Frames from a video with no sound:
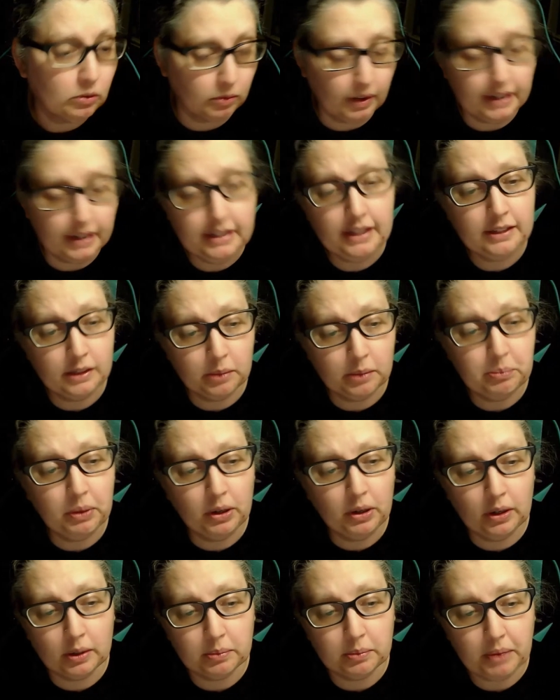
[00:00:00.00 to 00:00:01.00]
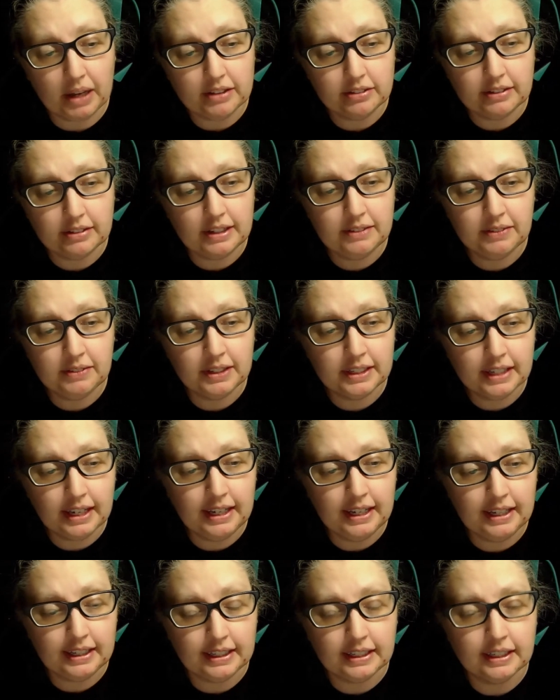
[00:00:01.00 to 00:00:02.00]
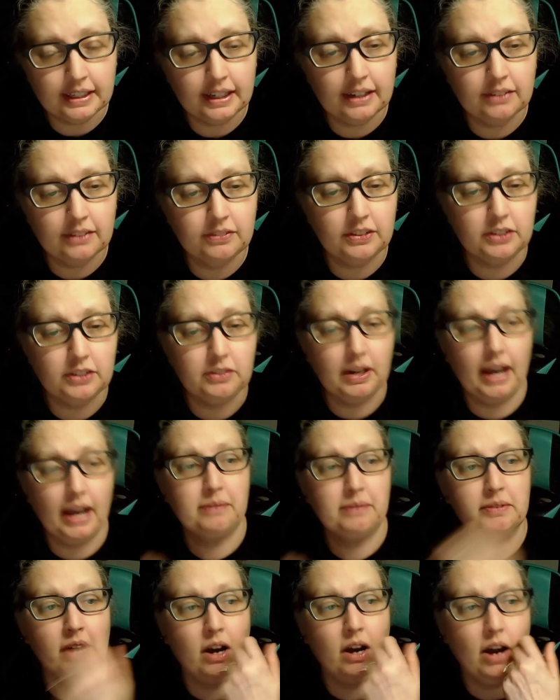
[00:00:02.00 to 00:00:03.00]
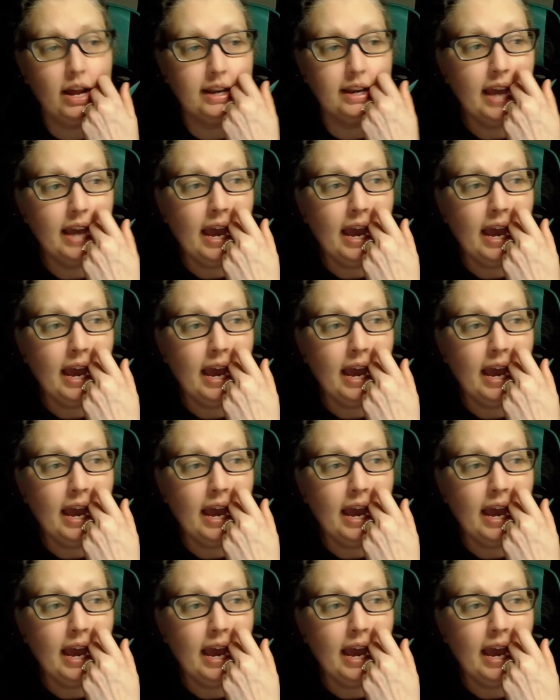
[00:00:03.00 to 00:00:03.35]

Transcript: reading the book by Stephen King if you have not.